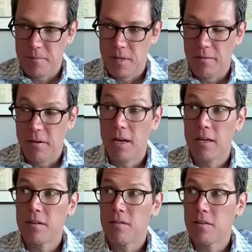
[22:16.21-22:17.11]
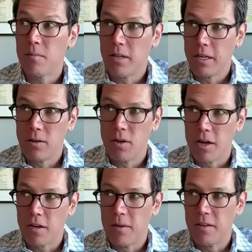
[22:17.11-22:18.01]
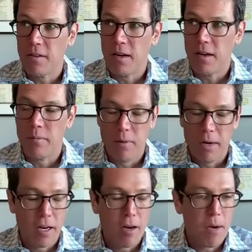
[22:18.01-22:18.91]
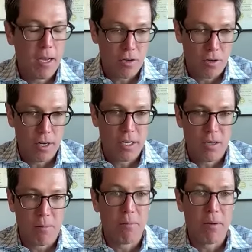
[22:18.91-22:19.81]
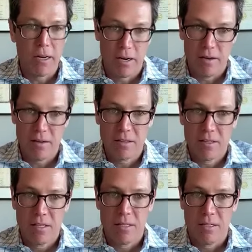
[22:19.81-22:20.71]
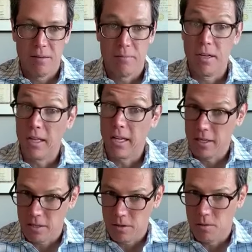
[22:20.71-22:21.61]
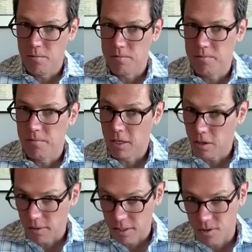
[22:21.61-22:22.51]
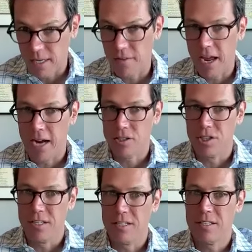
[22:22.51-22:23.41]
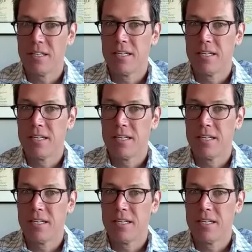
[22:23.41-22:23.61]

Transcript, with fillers: I've gotten some legal documents that I've been waiting on my attorney to prepare um, related to our current transaction.